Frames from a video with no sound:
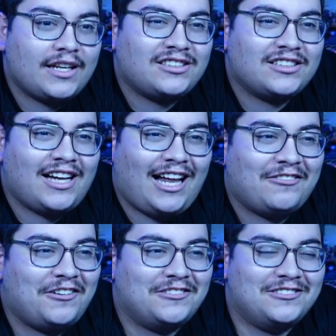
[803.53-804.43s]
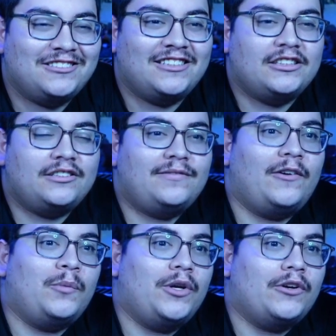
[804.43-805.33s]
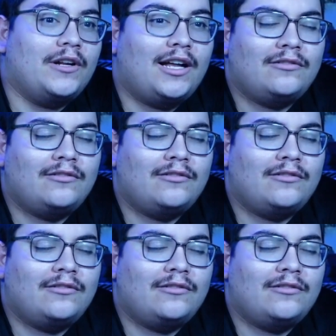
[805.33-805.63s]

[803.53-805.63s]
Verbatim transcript: it, I don't know, it just felt weird.